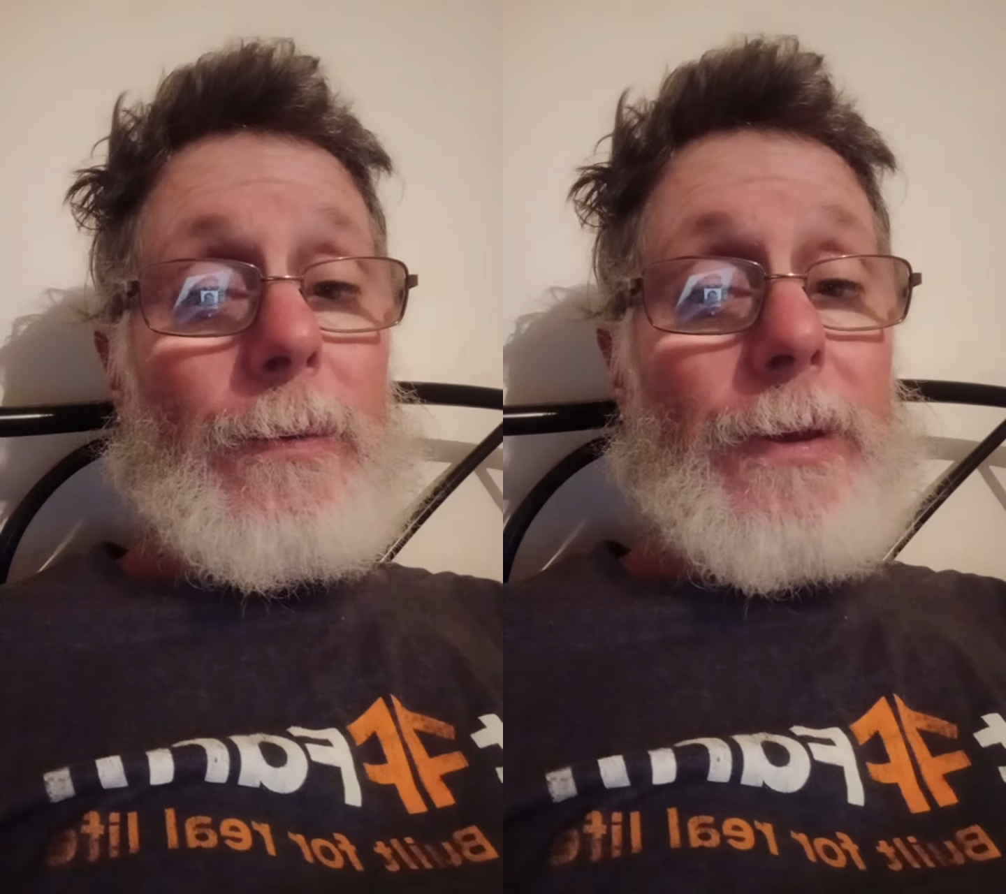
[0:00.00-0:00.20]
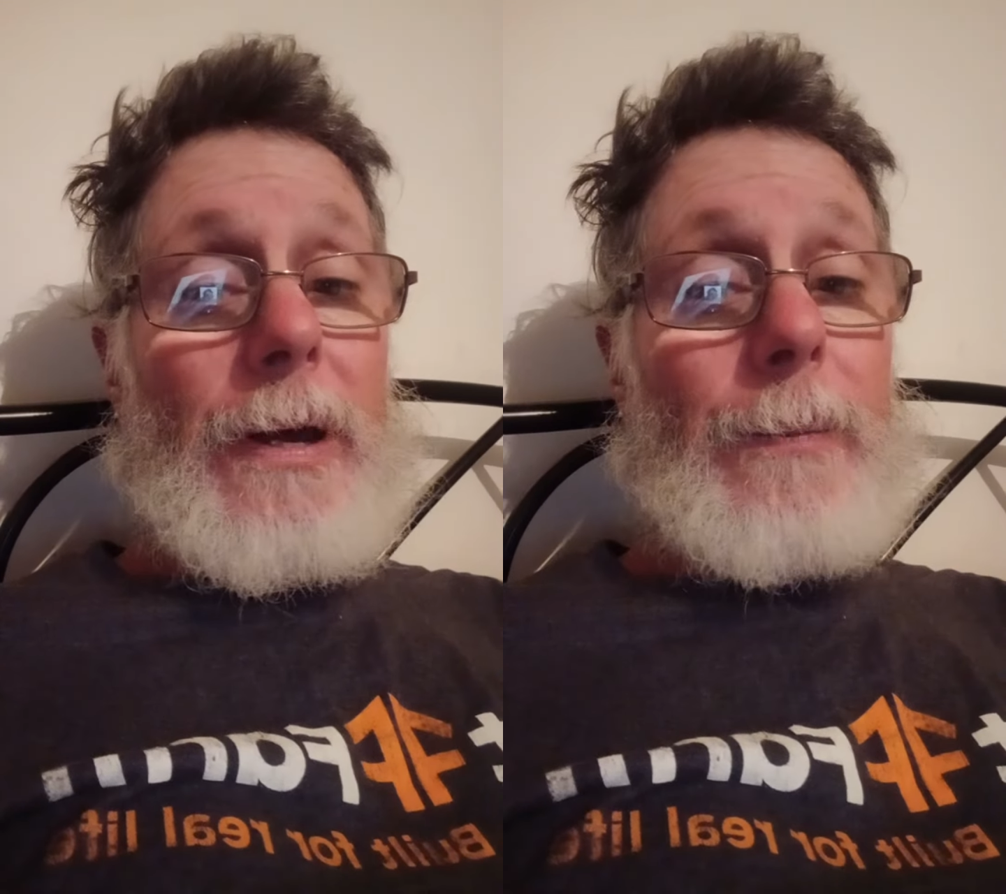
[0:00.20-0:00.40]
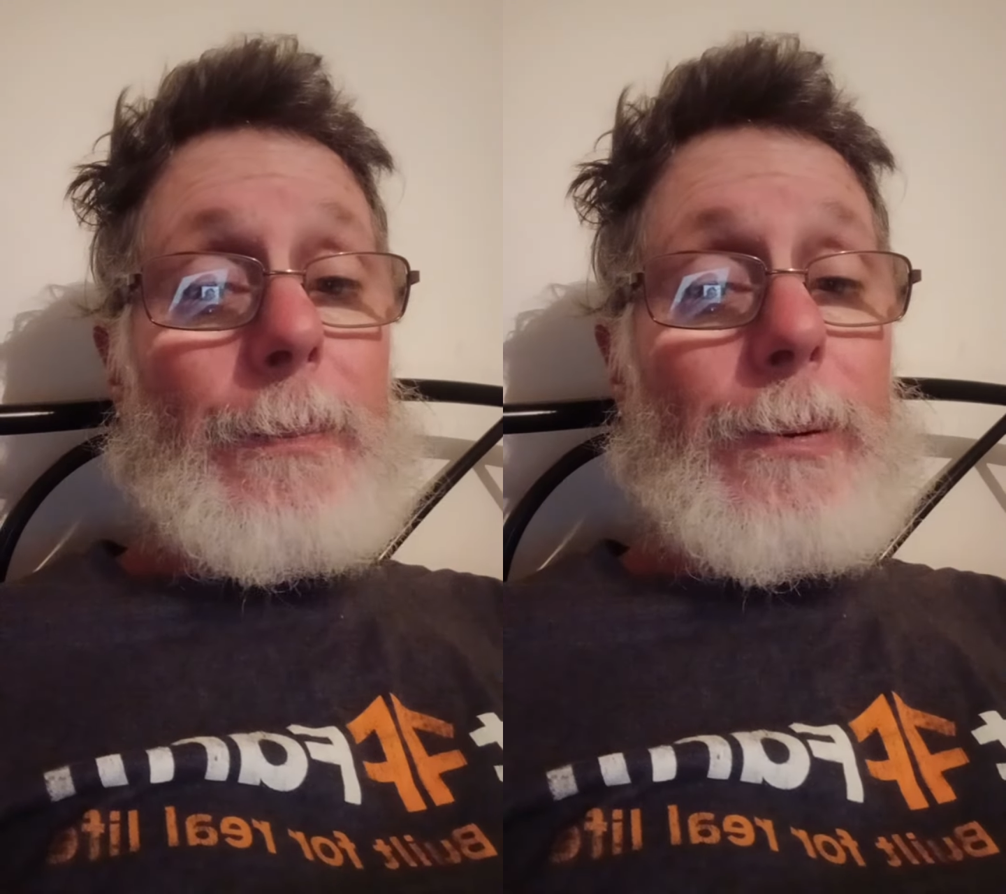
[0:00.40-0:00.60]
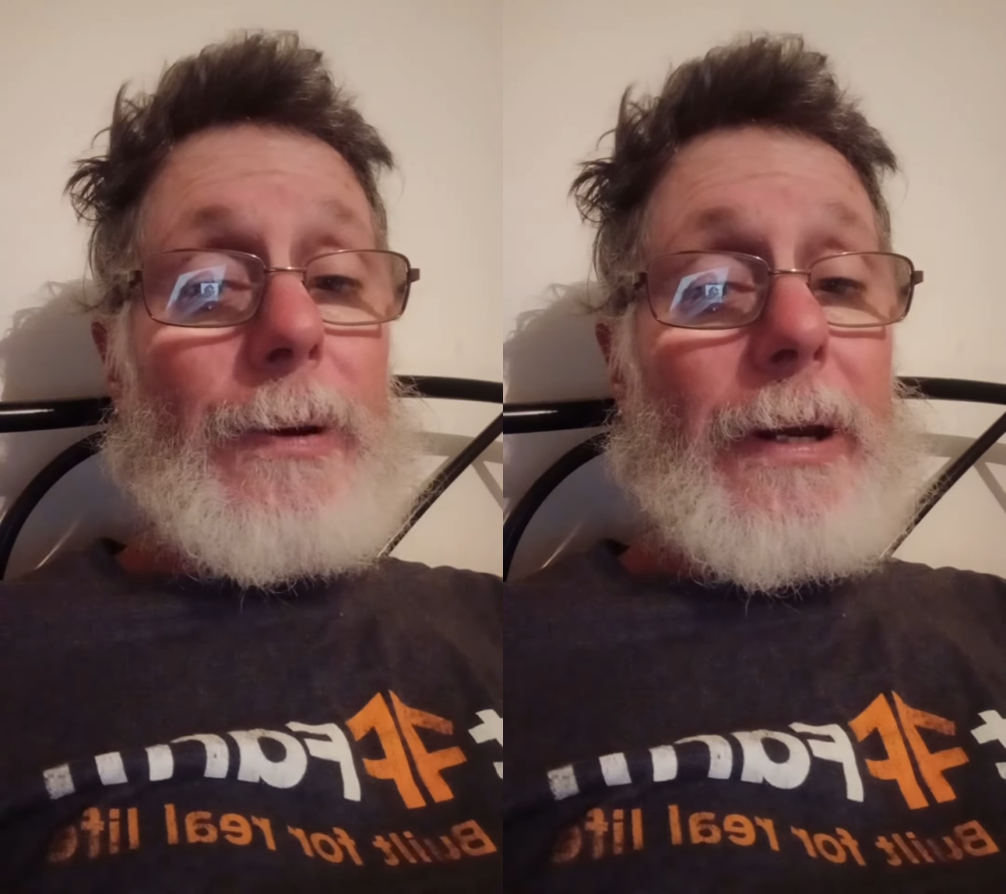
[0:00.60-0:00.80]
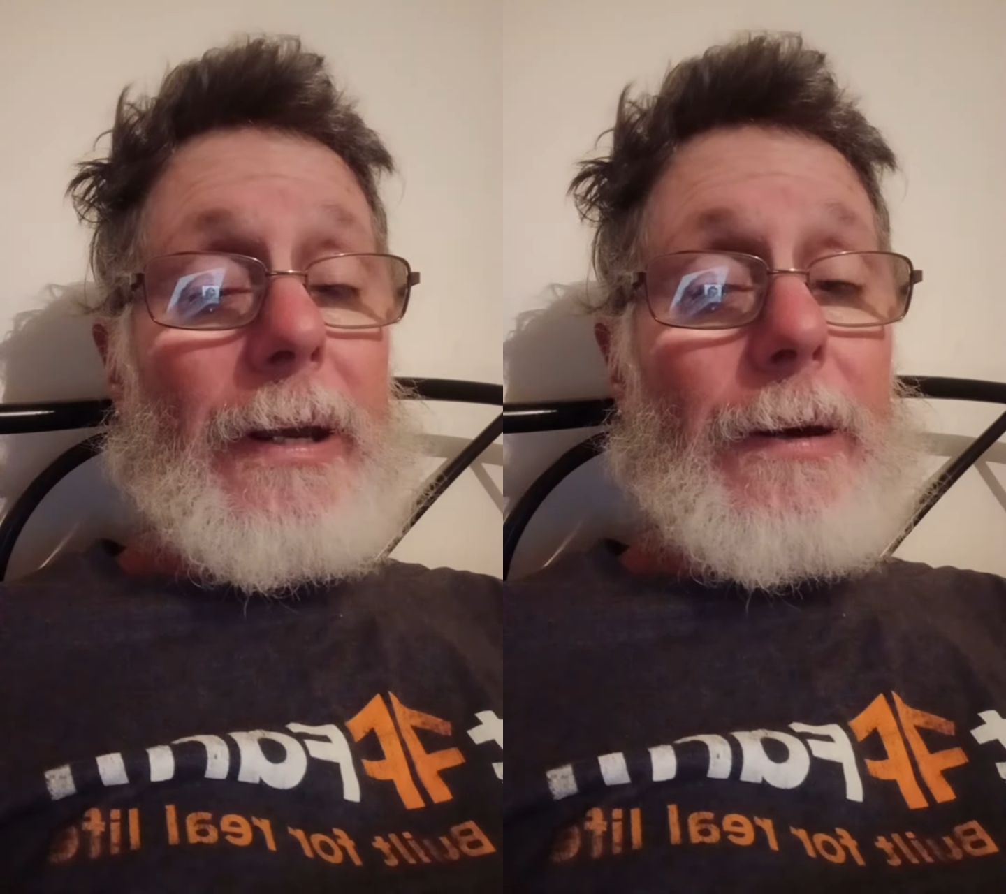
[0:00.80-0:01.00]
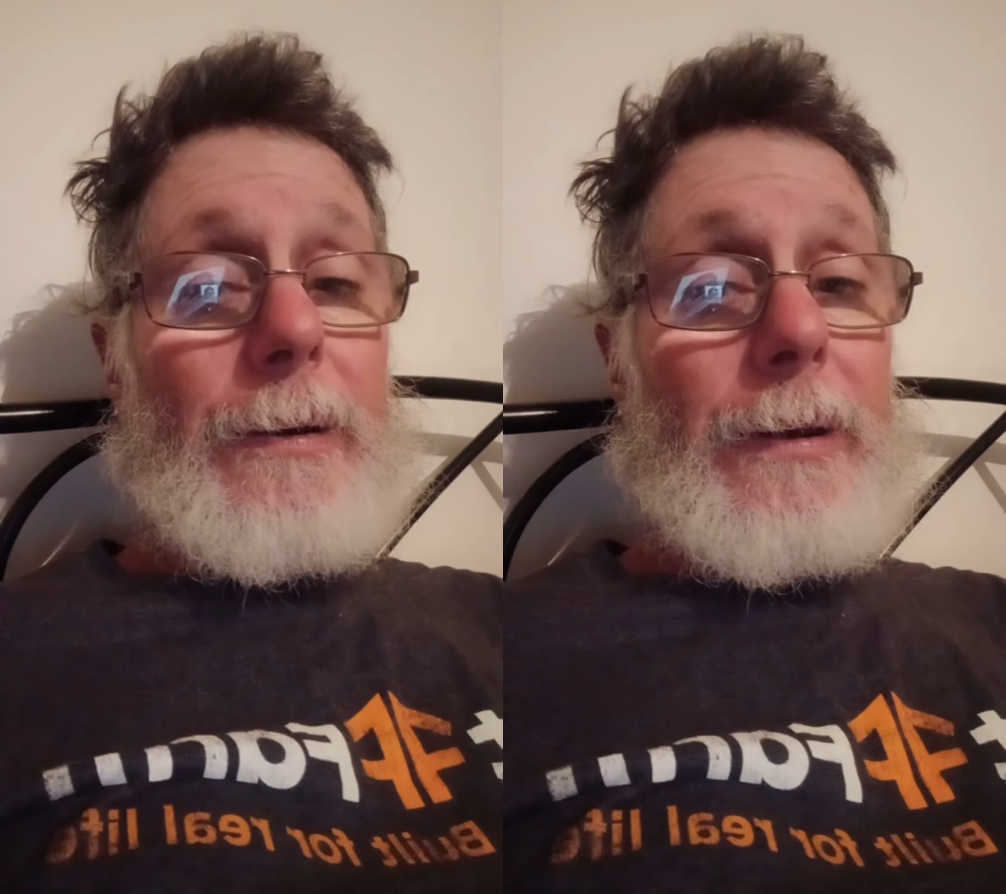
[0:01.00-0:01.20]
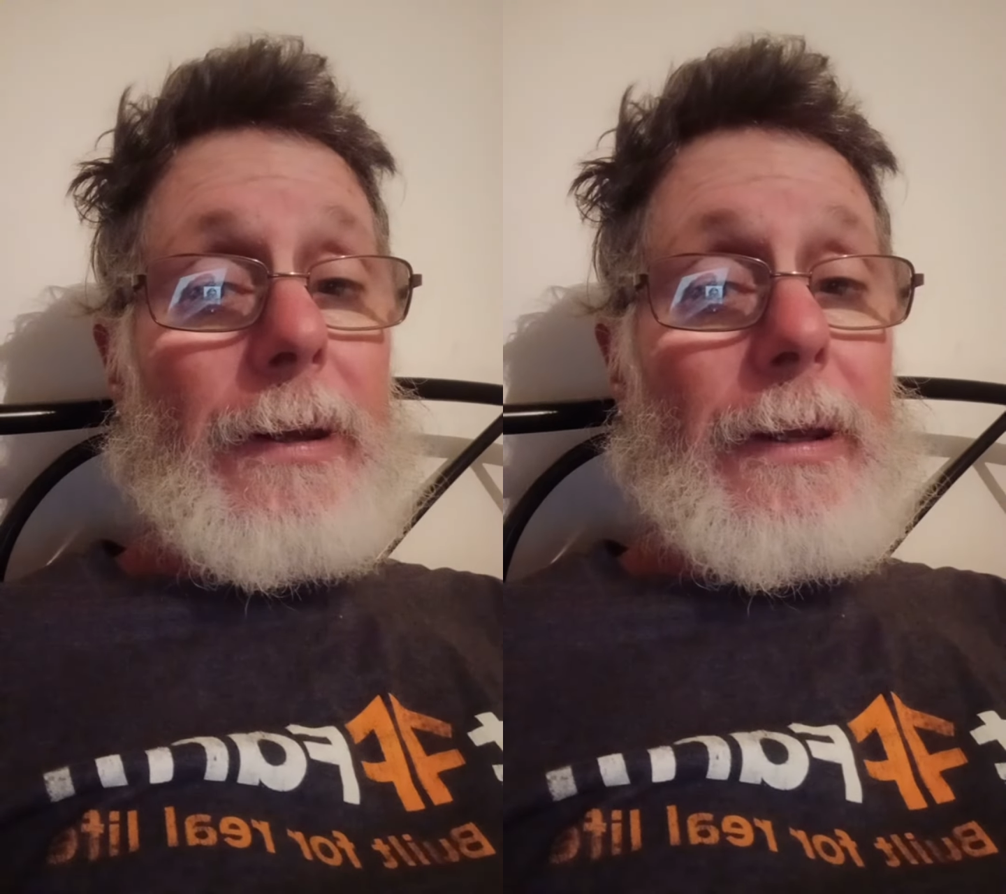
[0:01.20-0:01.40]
without putting out